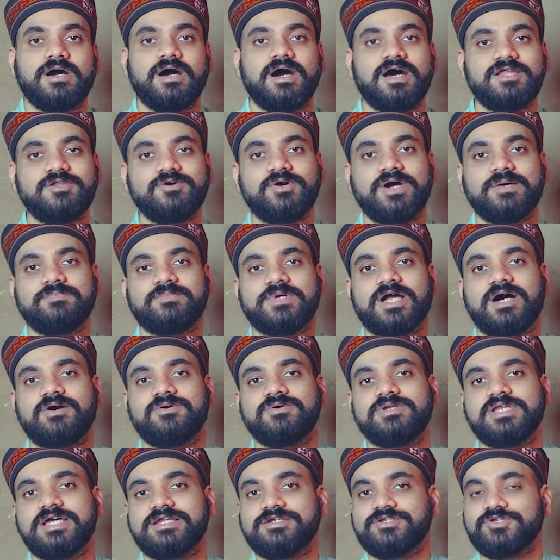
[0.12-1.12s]
Hello, I'm
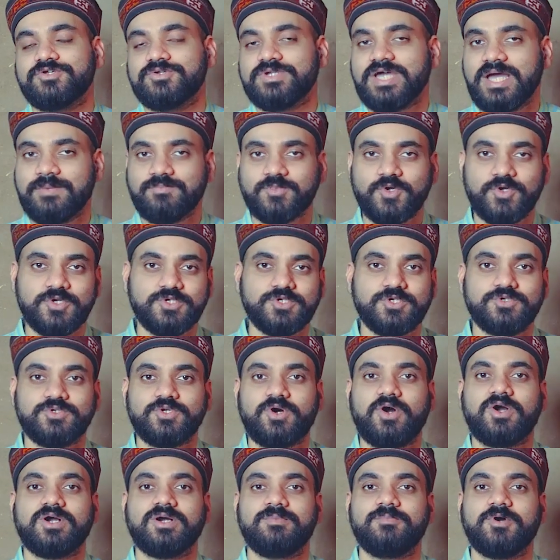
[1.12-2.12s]
Rahul, and today I'm going to
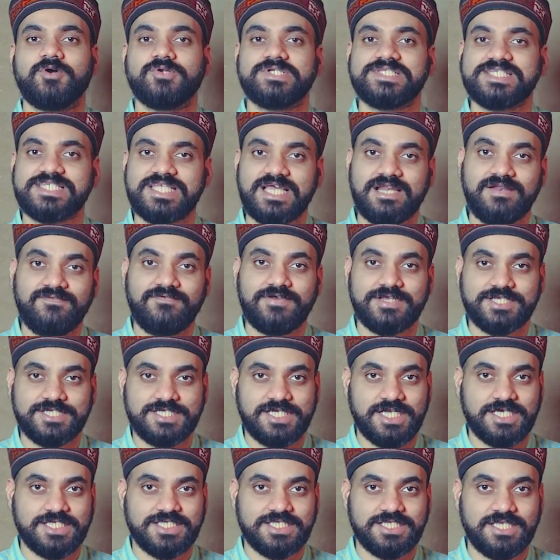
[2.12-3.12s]
talk about
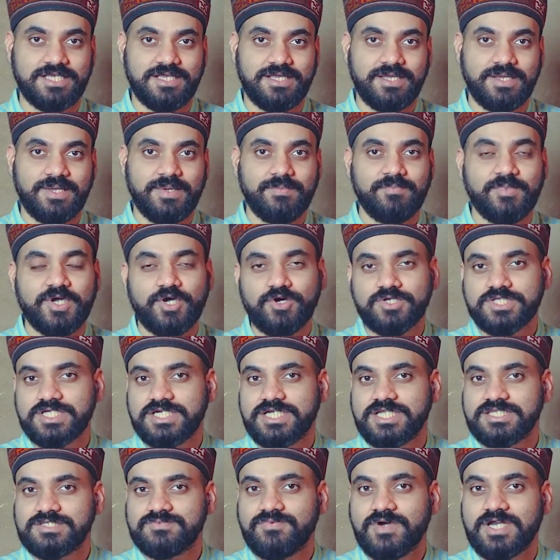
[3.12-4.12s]
selfishness because
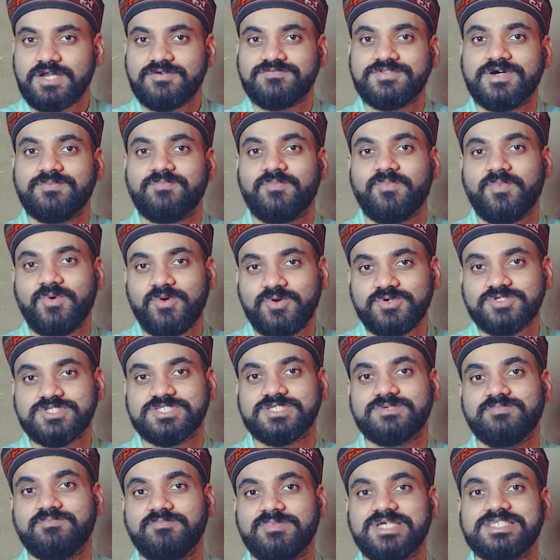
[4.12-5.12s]
it is one of the
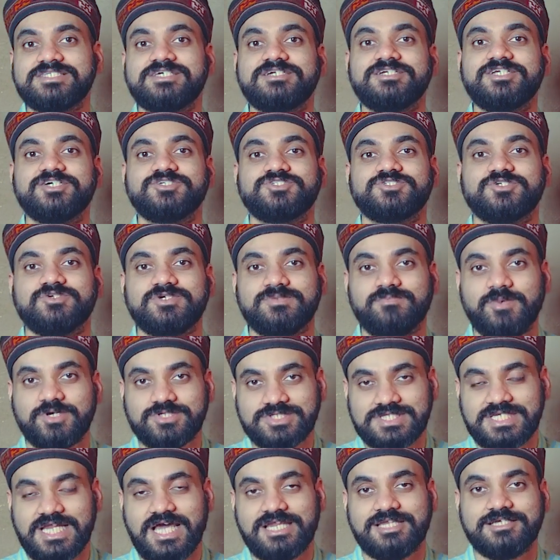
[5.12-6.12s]
most misunderstood
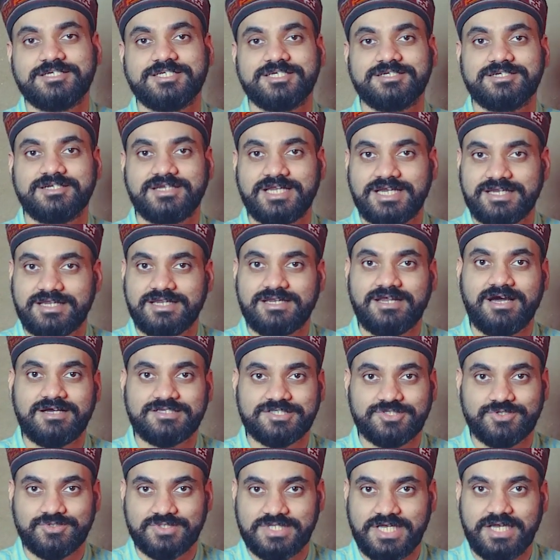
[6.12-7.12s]
personality traits in our
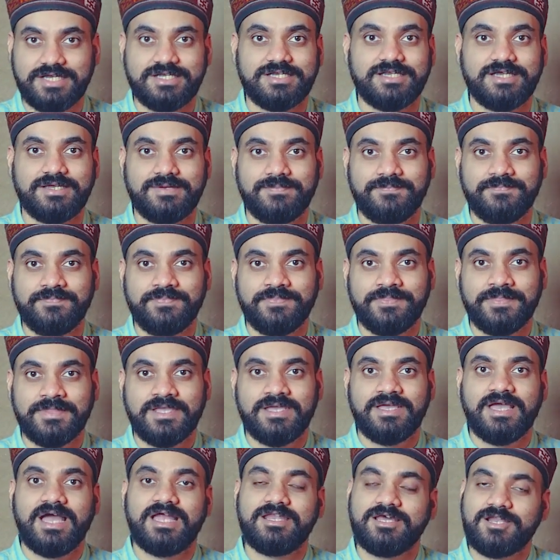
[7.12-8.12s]
society.
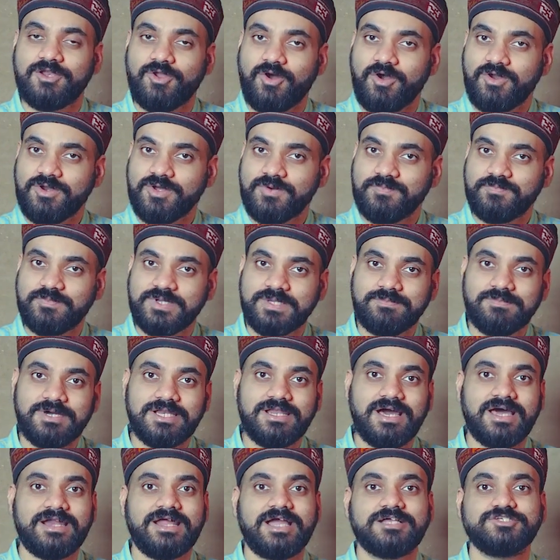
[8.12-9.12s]
And a lot of
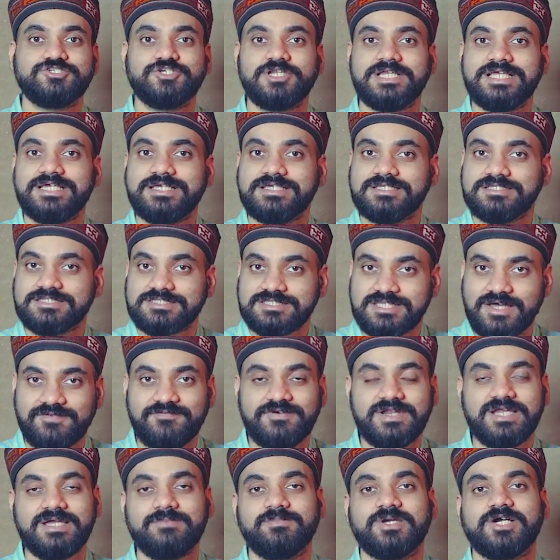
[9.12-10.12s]
people are actually
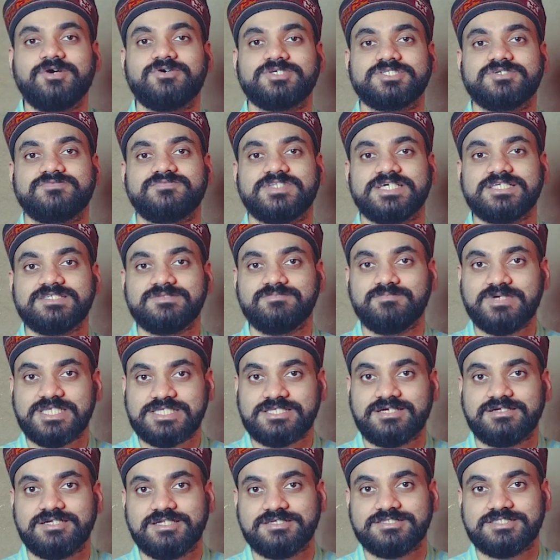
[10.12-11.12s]
suffering because of this
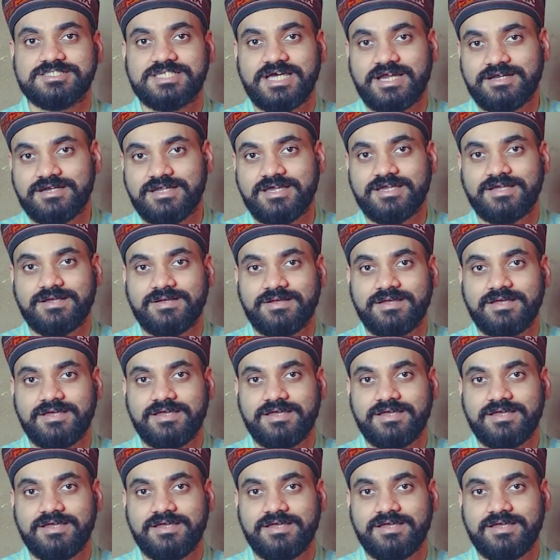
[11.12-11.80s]
misunderstanding.